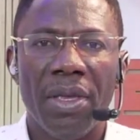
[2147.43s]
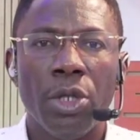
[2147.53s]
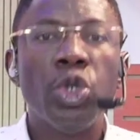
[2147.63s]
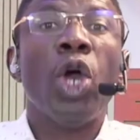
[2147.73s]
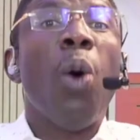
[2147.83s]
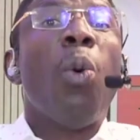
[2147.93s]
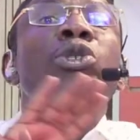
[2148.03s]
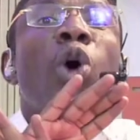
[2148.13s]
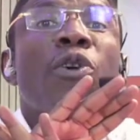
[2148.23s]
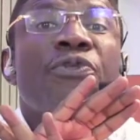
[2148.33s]
You don't
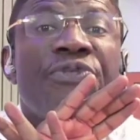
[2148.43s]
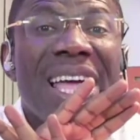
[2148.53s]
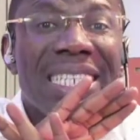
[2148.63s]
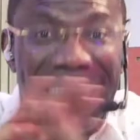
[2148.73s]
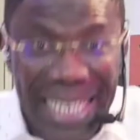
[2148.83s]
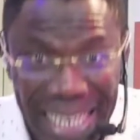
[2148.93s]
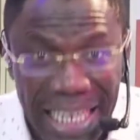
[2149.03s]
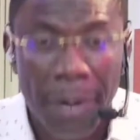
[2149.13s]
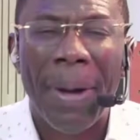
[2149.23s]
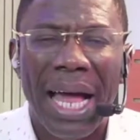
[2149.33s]
want to offend
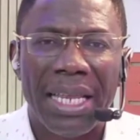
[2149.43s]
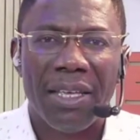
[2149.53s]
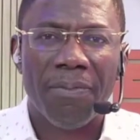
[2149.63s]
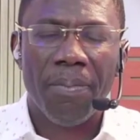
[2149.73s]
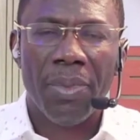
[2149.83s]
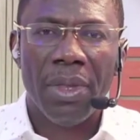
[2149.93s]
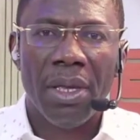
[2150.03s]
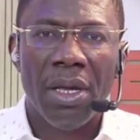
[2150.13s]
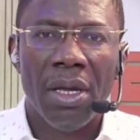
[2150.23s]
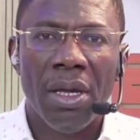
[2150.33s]
anybody.
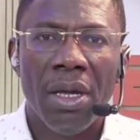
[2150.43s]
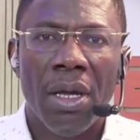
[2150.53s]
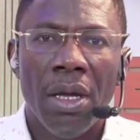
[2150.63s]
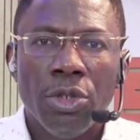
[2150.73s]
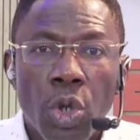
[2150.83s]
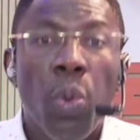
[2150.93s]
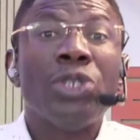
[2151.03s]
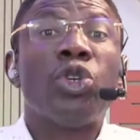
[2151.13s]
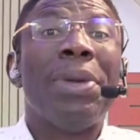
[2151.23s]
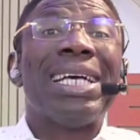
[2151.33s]
You want
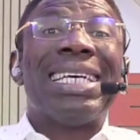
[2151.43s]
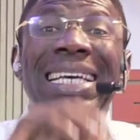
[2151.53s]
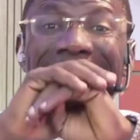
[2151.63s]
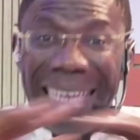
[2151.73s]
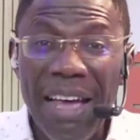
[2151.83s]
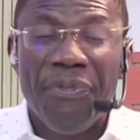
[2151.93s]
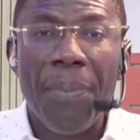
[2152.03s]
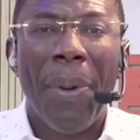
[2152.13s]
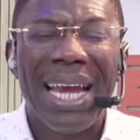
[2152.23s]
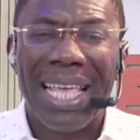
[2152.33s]
to make
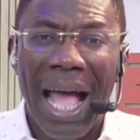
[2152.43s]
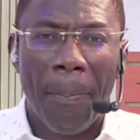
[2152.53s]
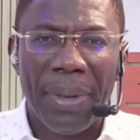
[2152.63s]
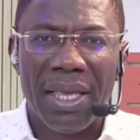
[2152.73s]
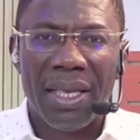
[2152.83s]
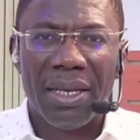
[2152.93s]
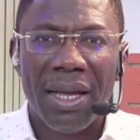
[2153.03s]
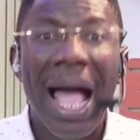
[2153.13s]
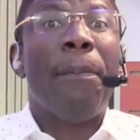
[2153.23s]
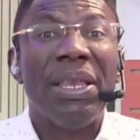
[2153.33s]
everybody happy.
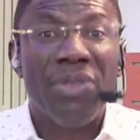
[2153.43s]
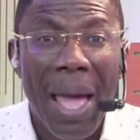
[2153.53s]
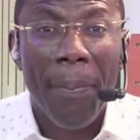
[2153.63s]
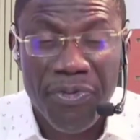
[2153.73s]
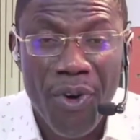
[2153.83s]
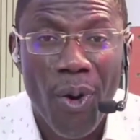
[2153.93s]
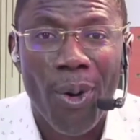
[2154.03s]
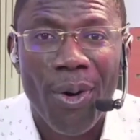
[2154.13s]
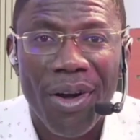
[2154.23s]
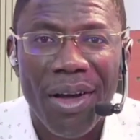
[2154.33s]
I've been there before.
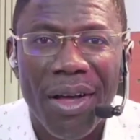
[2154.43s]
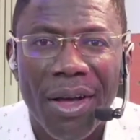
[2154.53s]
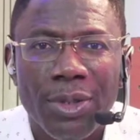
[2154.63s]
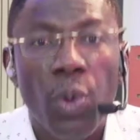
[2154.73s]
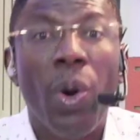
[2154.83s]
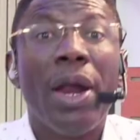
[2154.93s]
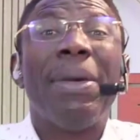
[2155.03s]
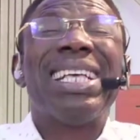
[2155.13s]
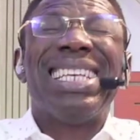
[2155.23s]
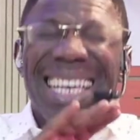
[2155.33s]
You want to
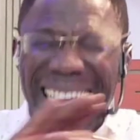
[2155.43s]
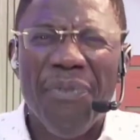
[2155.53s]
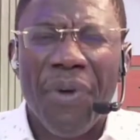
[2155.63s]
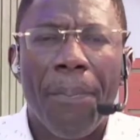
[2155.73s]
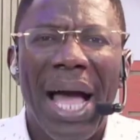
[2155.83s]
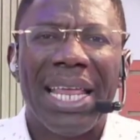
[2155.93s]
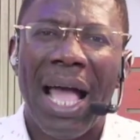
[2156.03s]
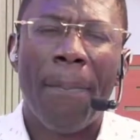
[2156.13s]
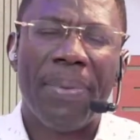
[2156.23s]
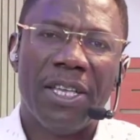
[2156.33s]
make everybody
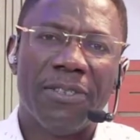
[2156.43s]
happy